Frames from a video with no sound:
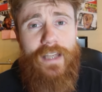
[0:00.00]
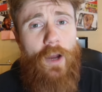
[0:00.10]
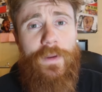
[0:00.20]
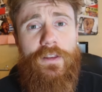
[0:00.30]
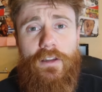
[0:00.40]

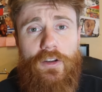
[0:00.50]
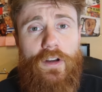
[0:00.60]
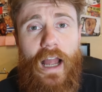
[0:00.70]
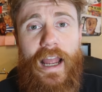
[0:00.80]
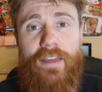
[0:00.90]
helping the
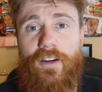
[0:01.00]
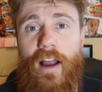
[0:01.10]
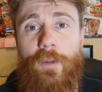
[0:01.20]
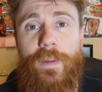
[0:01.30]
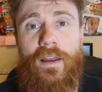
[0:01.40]
little guy. They're
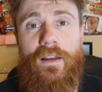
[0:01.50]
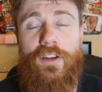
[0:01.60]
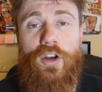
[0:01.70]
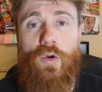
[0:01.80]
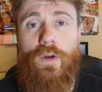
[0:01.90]
helping,
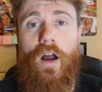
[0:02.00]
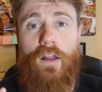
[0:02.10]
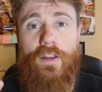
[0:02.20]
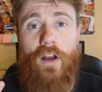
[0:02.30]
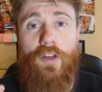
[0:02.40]
you know,
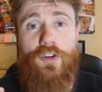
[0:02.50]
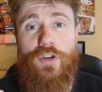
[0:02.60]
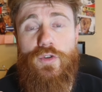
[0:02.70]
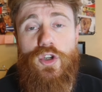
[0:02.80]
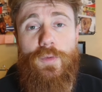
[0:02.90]
other
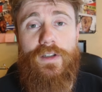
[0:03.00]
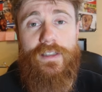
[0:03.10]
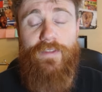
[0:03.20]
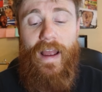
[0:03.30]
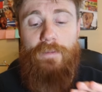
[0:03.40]
YouTubers.
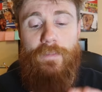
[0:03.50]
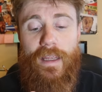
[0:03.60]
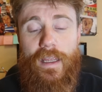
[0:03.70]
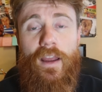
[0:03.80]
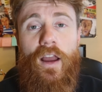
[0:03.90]
They've had
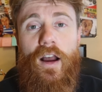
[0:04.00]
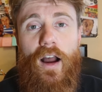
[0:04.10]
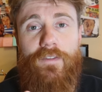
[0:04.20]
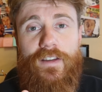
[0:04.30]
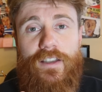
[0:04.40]
me
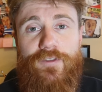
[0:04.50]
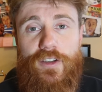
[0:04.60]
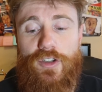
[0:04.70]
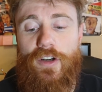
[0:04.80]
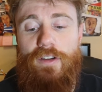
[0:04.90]
obviously
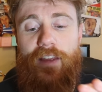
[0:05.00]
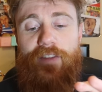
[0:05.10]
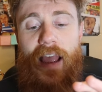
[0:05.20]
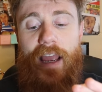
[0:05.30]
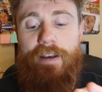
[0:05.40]
featured. They've
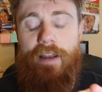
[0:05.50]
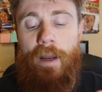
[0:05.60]
had